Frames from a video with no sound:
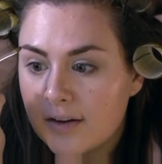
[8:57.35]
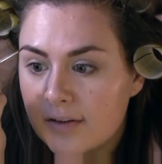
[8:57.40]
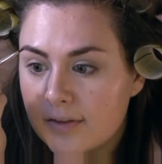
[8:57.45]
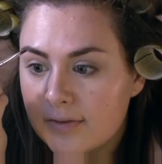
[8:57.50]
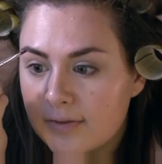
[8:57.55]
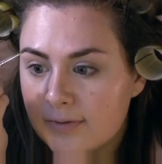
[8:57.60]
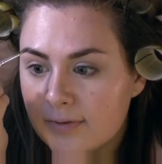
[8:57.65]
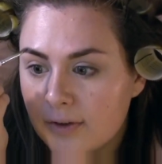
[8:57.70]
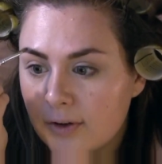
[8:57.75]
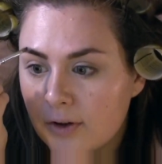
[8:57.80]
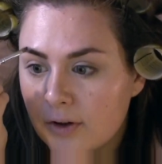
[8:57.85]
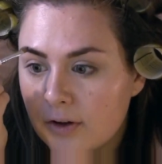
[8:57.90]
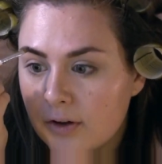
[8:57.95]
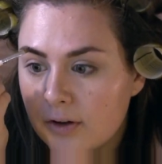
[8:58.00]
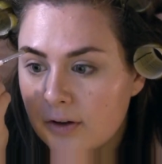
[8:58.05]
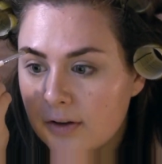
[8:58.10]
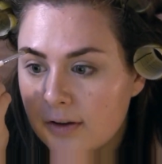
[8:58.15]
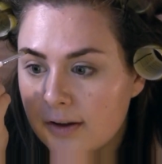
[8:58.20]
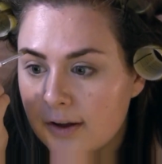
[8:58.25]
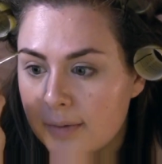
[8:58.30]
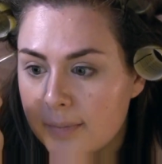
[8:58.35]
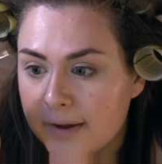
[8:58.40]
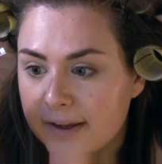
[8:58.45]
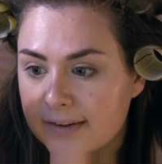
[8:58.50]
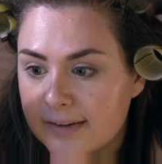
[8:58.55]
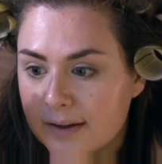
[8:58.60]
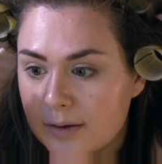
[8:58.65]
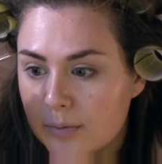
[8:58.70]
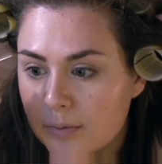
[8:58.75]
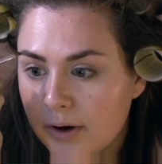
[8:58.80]
full
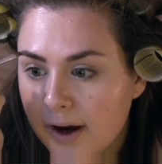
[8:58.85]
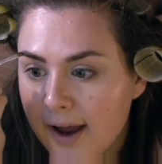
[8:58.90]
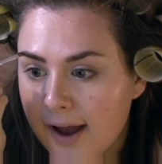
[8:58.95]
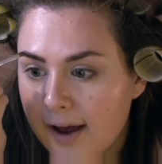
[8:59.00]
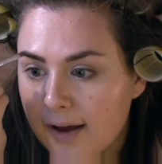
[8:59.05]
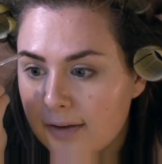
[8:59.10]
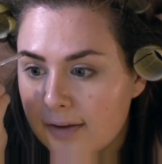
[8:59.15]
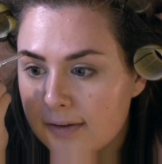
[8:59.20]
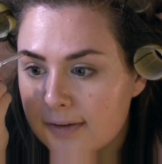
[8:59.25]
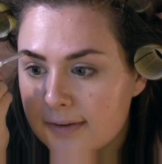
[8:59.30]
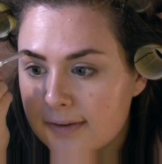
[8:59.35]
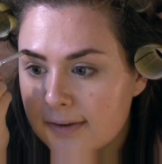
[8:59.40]
amazing brows.